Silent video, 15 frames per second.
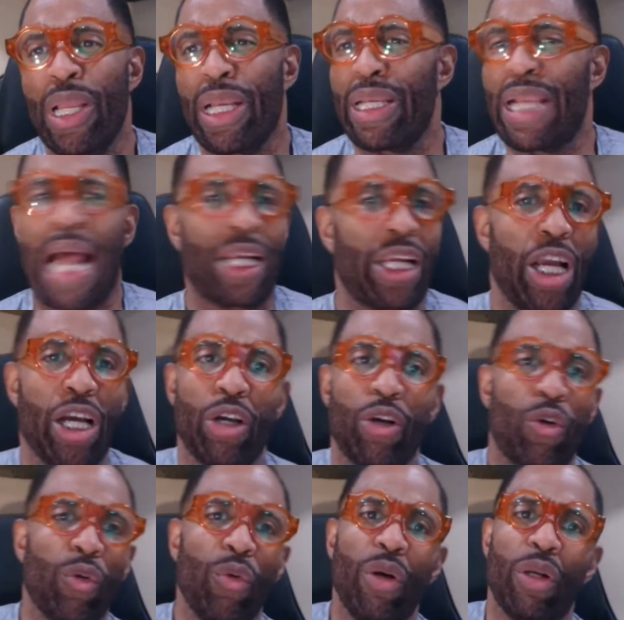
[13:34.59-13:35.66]
not
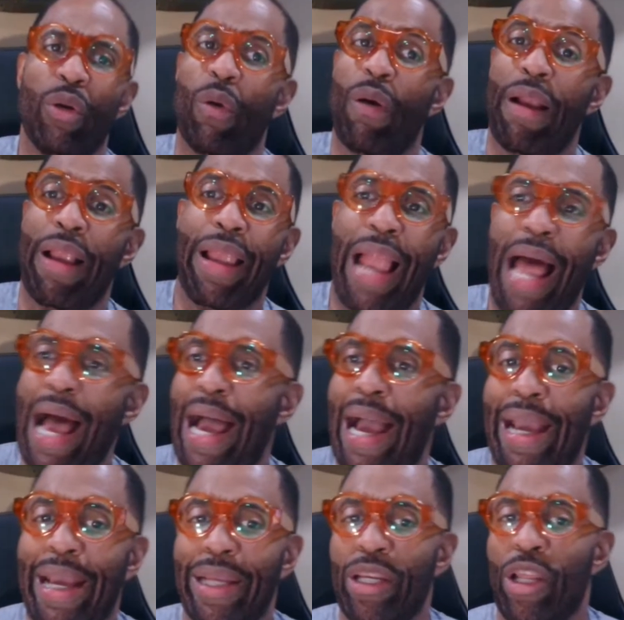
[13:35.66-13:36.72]
congruent or
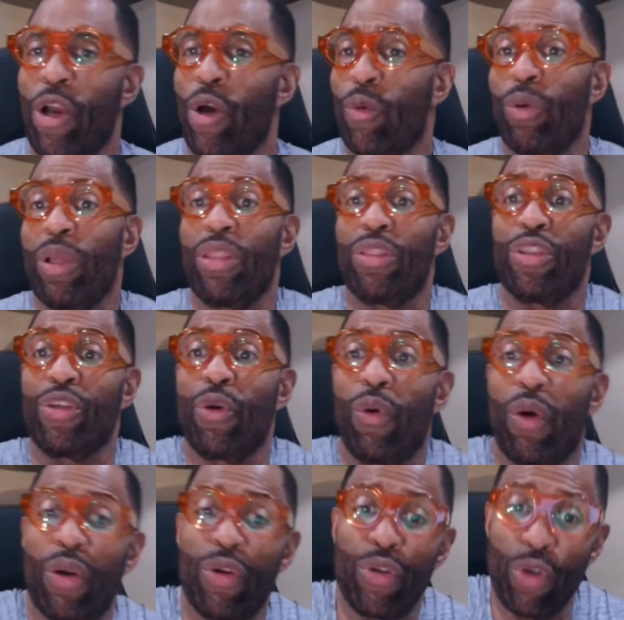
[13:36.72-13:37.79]
aligned with
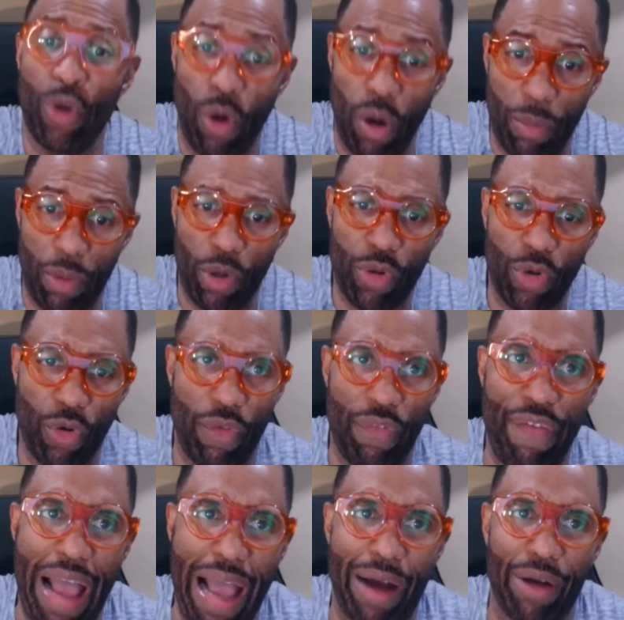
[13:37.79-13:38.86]
your normal core
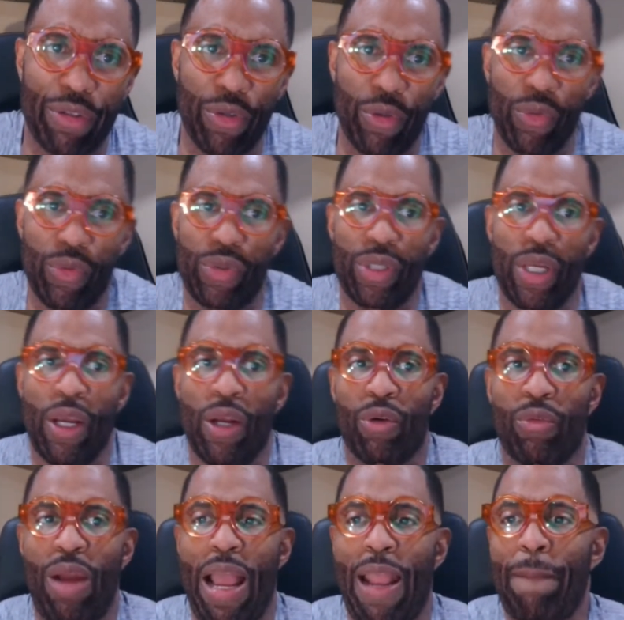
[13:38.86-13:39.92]
values,
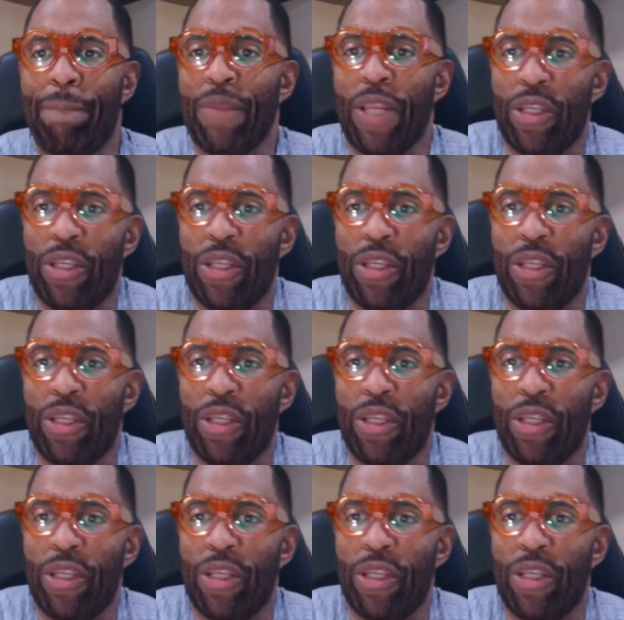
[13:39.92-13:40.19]
right?